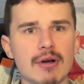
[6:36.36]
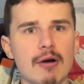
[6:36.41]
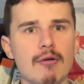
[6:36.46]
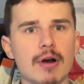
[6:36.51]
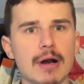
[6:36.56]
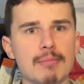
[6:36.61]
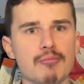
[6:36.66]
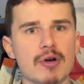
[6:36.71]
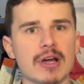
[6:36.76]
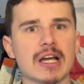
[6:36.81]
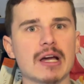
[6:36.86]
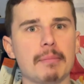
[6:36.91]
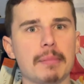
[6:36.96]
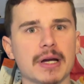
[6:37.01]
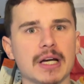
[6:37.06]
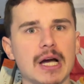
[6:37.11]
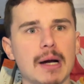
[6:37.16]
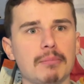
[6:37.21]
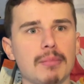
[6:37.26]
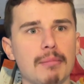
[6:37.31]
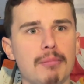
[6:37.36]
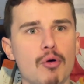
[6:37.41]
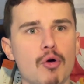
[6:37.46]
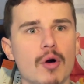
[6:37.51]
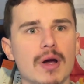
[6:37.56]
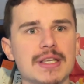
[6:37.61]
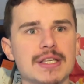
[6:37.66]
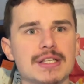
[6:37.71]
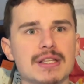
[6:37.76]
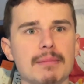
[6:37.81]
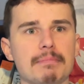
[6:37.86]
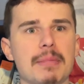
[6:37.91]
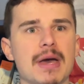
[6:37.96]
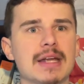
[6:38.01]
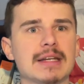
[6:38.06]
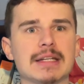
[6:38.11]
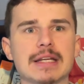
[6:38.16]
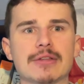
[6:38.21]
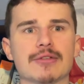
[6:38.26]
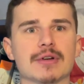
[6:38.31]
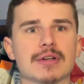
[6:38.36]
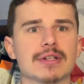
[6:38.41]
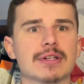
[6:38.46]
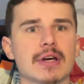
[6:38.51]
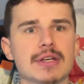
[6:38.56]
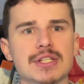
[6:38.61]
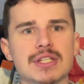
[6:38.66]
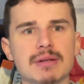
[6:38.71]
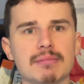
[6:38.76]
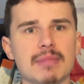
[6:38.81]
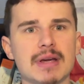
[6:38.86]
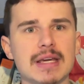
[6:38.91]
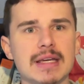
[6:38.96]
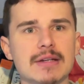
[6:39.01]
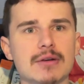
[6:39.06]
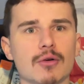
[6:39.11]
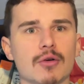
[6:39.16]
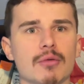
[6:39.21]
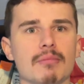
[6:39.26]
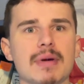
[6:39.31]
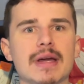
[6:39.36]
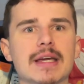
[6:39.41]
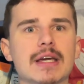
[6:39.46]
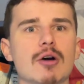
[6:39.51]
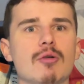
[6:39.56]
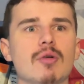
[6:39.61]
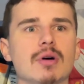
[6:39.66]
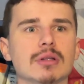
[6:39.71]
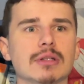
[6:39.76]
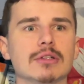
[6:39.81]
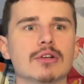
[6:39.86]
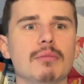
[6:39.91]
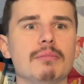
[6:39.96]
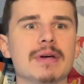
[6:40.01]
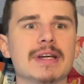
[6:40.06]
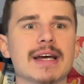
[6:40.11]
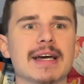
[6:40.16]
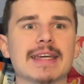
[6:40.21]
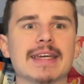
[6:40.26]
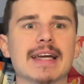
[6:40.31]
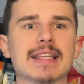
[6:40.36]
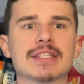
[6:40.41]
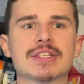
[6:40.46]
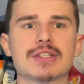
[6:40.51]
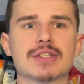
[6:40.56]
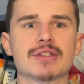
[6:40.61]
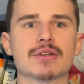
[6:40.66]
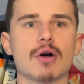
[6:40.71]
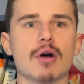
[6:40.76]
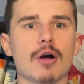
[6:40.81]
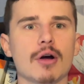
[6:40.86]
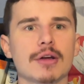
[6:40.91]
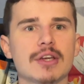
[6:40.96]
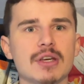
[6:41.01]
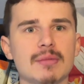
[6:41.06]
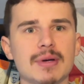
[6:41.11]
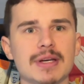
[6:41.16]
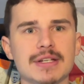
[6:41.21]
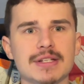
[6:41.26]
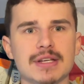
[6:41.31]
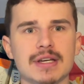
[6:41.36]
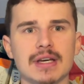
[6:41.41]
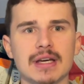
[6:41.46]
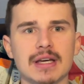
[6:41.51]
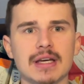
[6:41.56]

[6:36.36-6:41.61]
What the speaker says: I want to bring up a couple points that Ben either doesn't make or may go a little bit against his argument.